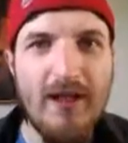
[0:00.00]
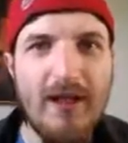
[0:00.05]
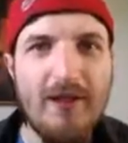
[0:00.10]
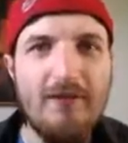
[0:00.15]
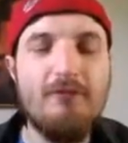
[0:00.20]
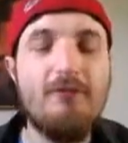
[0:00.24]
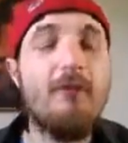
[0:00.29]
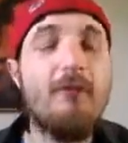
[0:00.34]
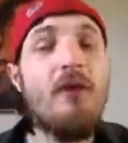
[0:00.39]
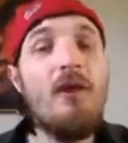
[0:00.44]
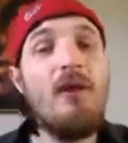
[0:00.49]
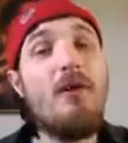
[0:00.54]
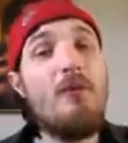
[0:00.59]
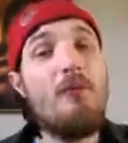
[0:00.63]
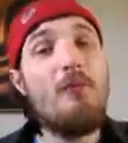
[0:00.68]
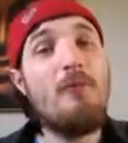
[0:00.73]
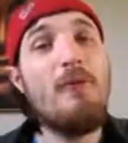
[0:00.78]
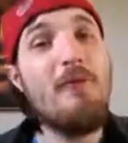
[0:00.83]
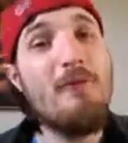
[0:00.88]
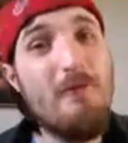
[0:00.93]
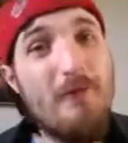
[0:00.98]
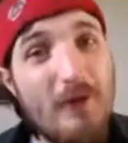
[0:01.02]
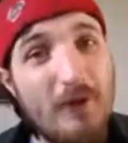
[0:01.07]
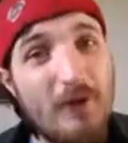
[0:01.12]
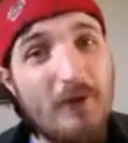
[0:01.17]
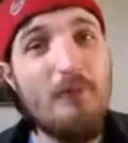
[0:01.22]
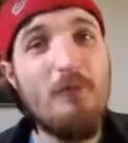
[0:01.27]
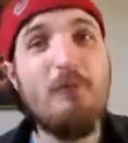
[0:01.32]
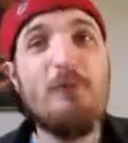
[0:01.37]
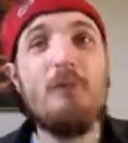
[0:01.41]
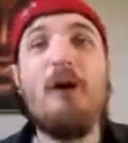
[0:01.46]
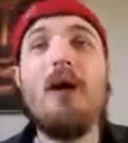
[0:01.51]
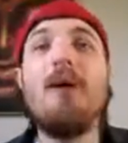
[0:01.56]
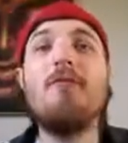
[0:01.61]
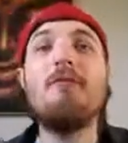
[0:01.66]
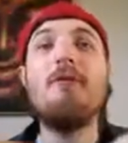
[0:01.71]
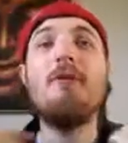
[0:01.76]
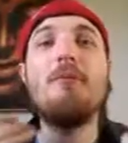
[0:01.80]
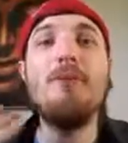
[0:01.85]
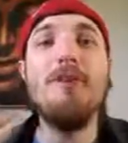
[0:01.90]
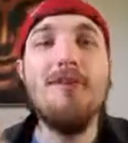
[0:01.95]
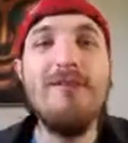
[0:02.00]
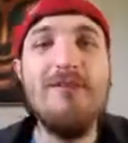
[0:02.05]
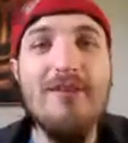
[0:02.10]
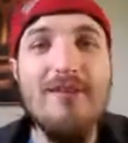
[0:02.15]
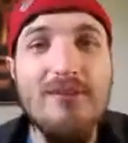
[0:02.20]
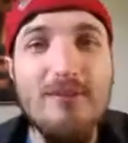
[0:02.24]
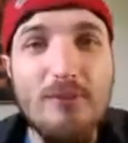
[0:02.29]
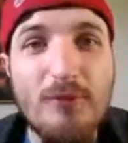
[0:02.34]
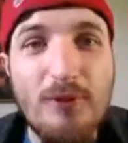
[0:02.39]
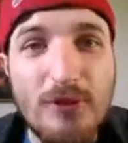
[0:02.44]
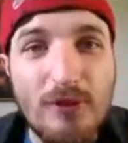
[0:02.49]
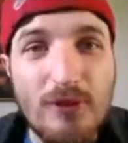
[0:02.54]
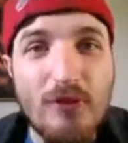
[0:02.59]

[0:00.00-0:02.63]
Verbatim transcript: Well, I don't want to follow one path. I want to see something new.